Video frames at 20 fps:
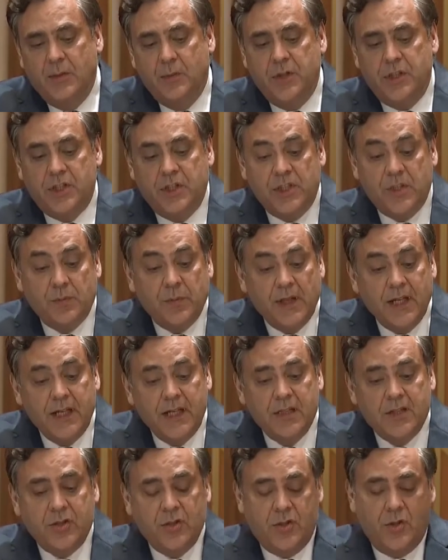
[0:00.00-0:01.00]
which
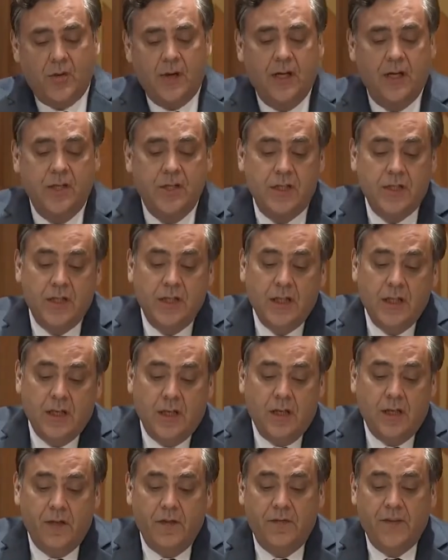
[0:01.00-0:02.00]
explains the
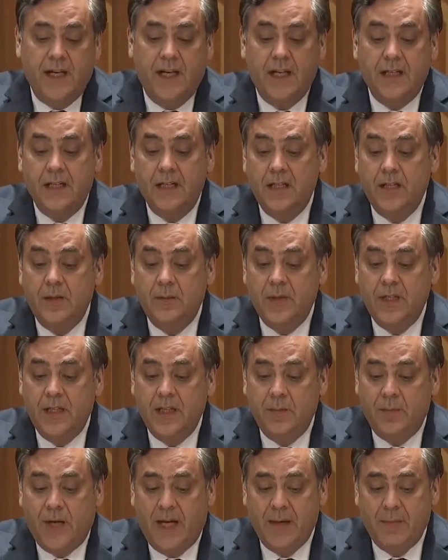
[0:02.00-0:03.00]
strategy of
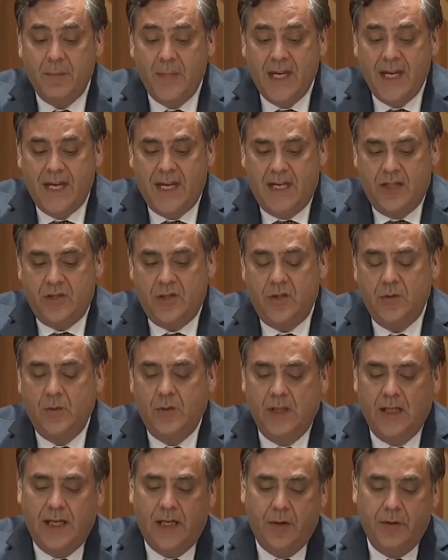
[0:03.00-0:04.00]
anonymity by mass
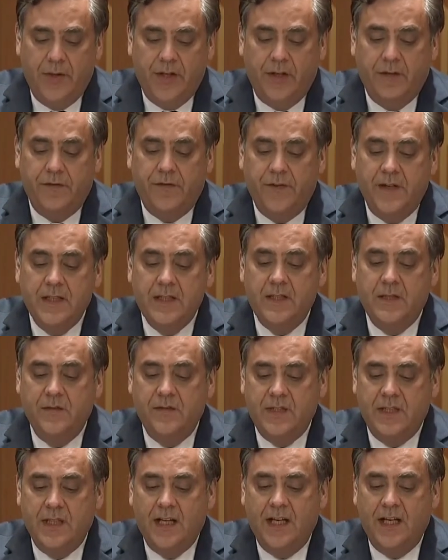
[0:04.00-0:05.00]
to allow the
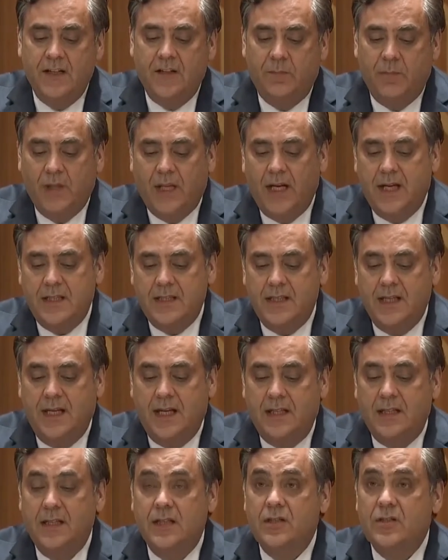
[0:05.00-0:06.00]
offensive side of block
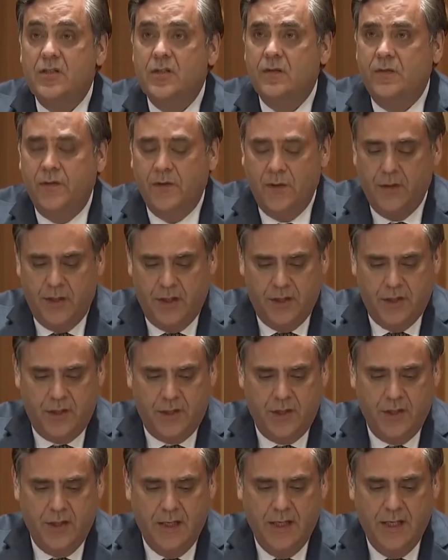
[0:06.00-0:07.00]
tactics to
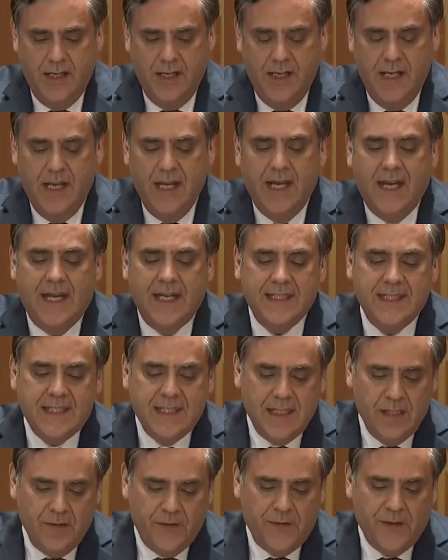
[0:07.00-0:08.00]
flourish.
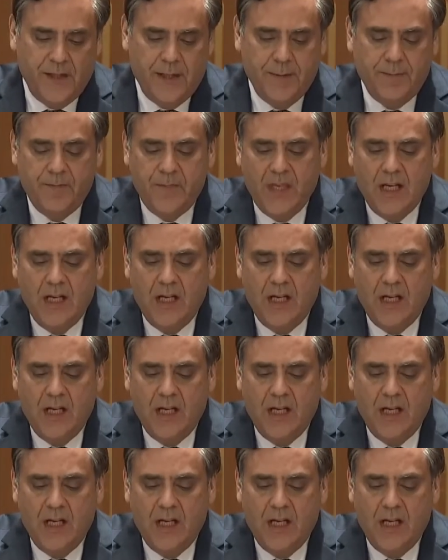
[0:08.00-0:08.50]
Antifa